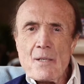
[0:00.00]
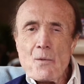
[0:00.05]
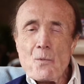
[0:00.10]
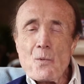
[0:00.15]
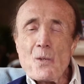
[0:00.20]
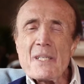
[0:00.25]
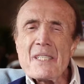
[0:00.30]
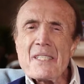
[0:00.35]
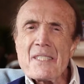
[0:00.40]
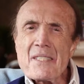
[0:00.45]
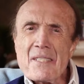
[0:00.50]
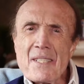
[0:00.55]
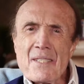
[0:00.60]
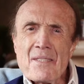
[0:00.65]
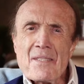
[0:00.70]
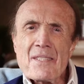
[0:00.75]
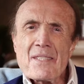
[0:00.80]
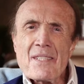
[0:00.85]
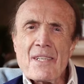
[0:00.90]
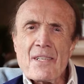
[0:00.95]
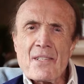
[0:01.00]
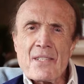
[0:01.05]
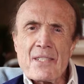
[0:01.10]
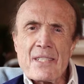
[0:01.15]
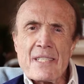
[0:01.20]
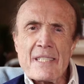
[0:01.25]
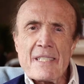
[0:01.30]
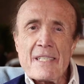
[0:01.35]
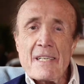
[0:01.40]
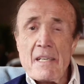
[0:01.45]
What is
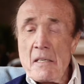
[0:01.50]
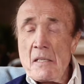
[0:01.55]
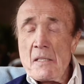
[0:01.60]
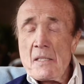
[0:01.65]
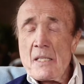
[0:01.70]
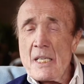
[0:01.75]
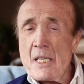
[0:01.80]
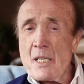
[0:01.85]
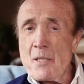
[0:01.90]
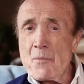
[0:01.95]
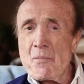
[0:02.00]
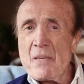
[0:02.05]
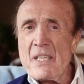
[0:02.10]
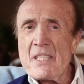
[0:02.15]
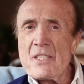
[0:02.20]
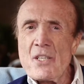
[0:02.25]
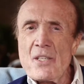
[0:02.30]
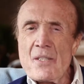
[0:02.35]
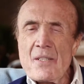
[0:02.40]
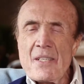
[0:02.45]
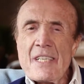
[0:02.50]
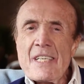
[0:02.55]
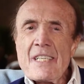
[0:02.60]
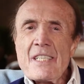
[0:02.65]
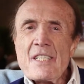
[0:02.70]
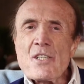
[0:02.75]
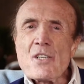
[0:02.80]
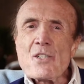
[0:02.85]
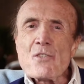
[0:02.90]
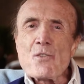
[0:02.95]
sincerity? It means
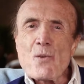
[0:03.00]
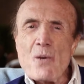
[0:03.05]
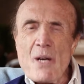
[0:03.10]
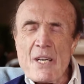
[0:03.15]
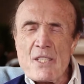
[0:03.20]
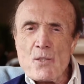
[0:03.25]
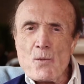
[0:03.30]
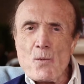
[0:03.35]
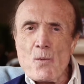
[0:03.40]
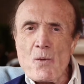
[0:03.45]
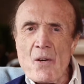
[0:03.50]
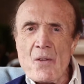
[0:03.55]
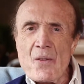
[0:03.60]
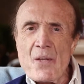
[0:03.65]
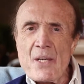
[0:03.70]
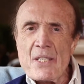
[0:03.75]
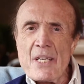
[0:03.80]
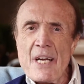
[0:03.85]
you're trustworthy.